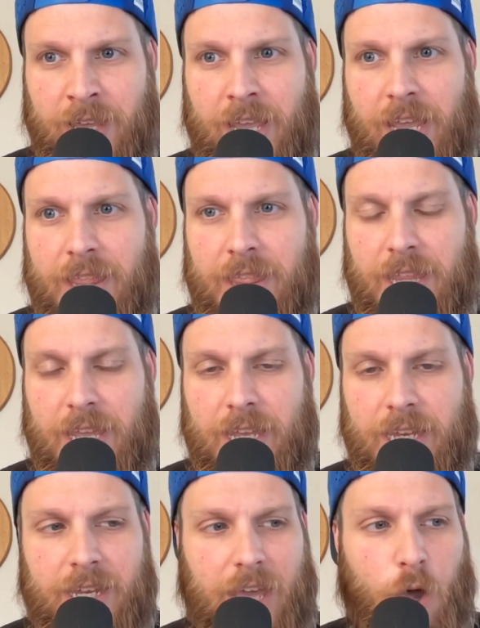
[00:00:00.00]
And
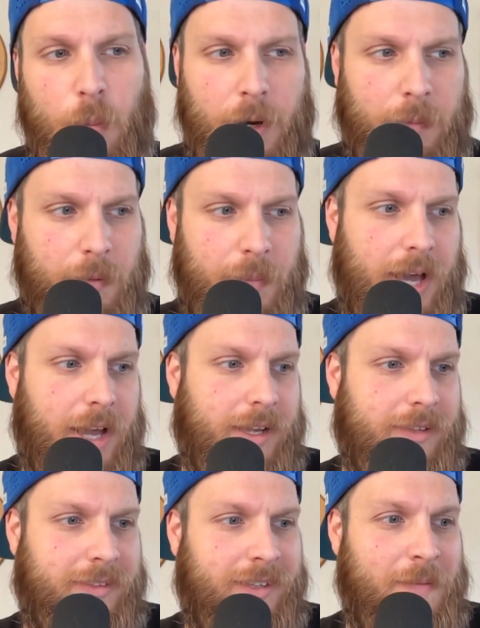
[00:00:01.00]
then I open up the
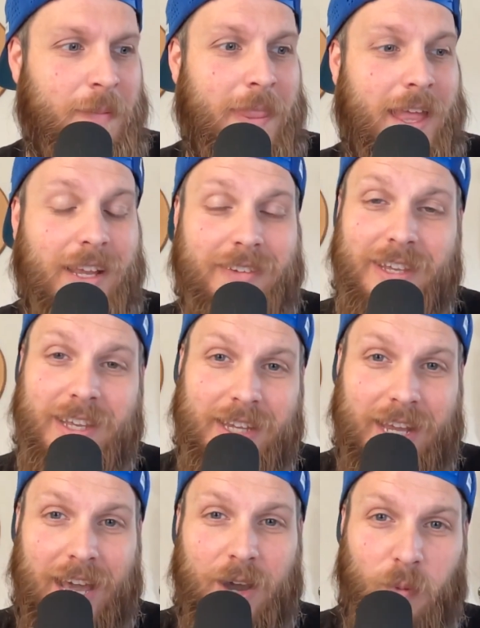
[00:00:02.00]
box, and I see
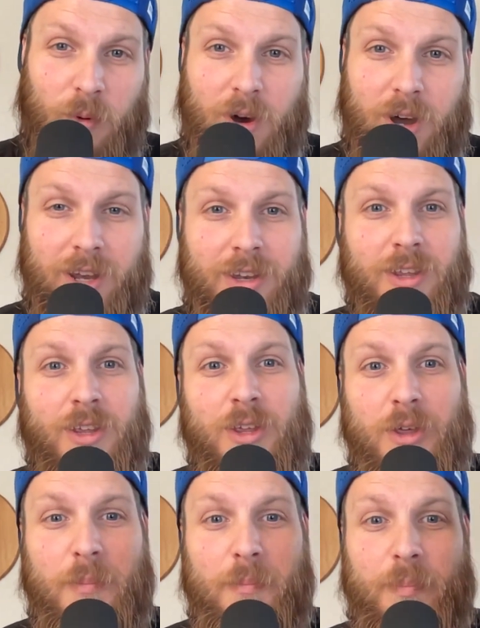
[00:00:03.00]
not one,
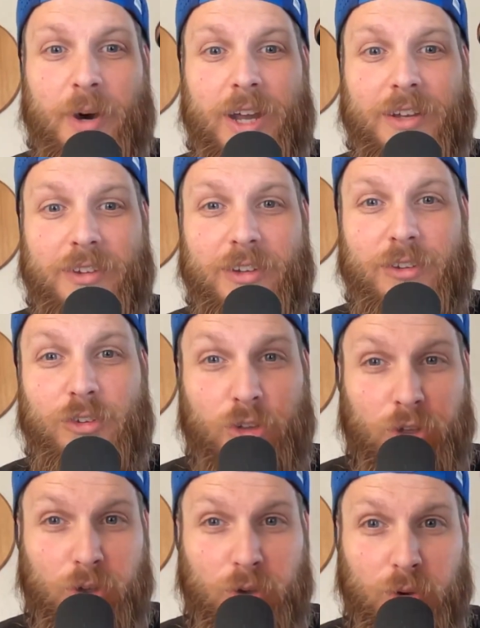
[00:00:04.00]
but
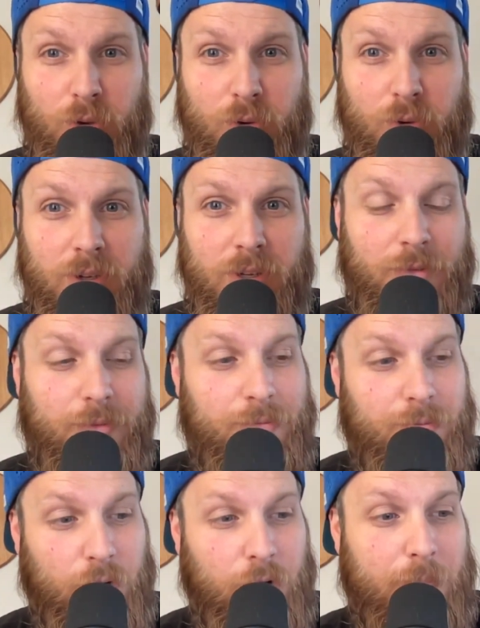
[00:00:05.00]
two
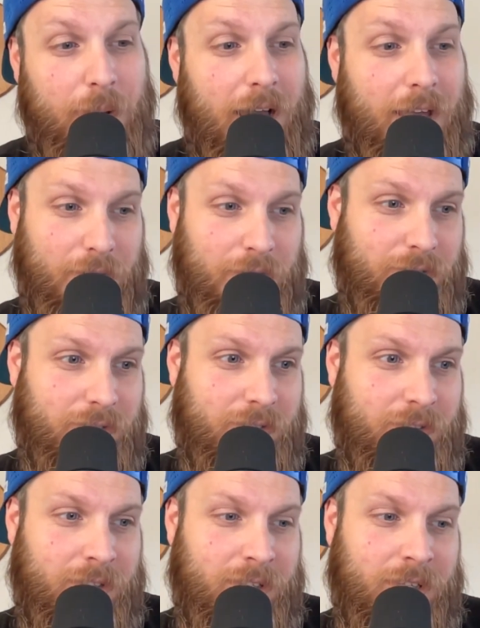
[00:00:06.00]
full bottles
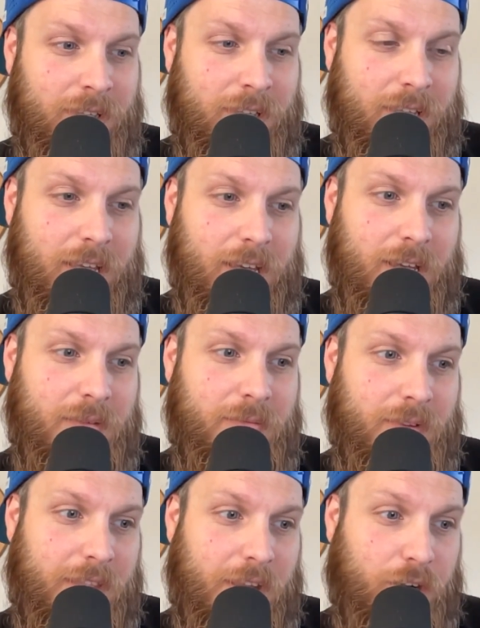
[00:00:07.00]

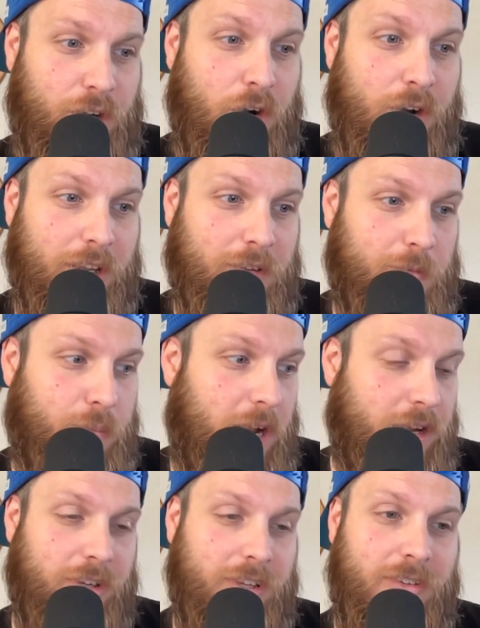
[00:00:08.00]
of their current
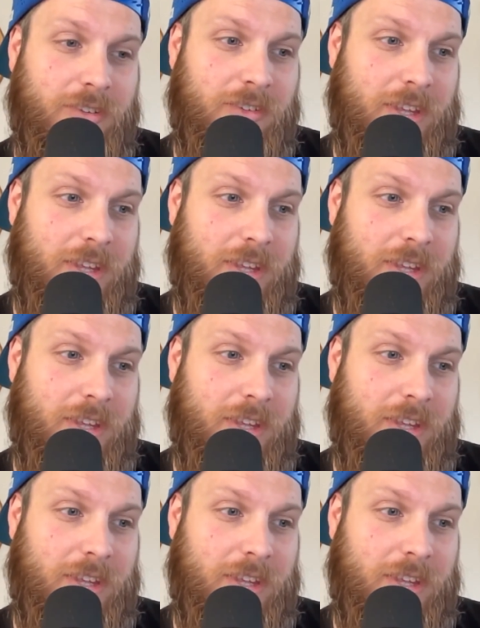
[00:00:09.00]
expressions,